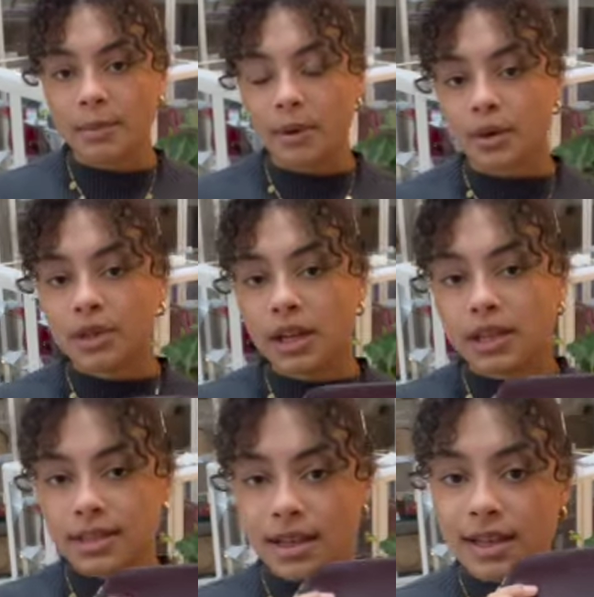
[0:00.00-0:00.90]
but I'll show
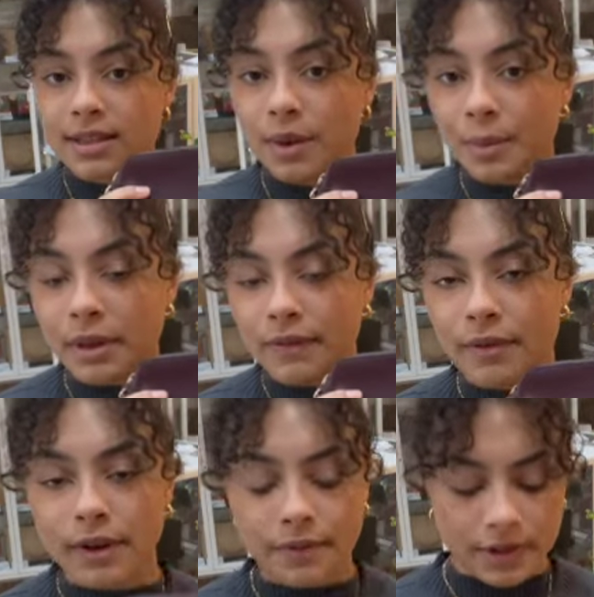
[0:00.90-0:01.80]
you the size on me for
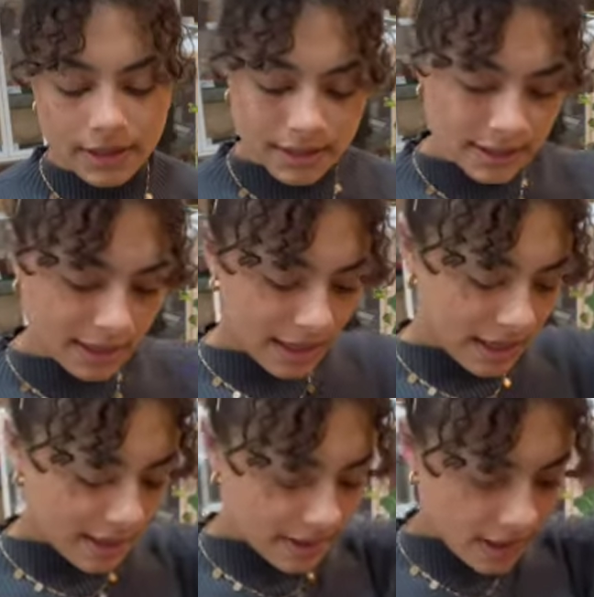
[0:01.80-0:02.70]
reference.
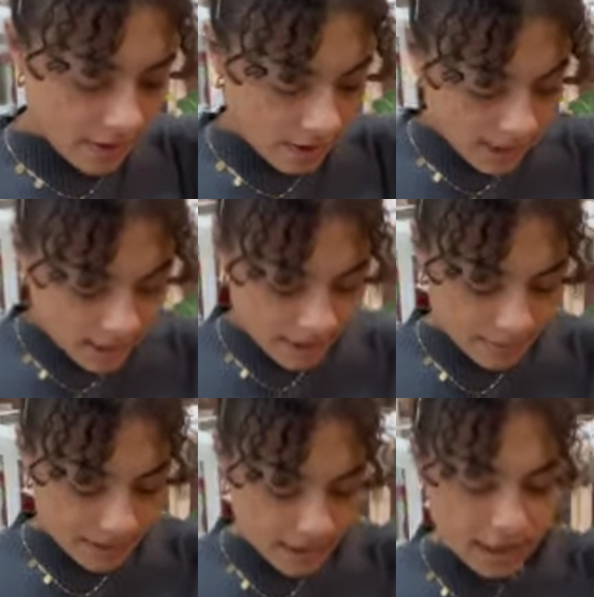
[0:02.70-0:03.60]
So I am
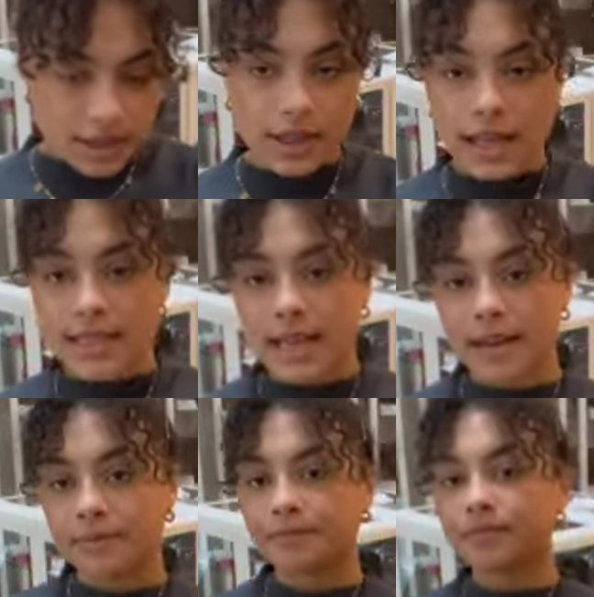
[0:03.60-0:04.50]
a size UK 10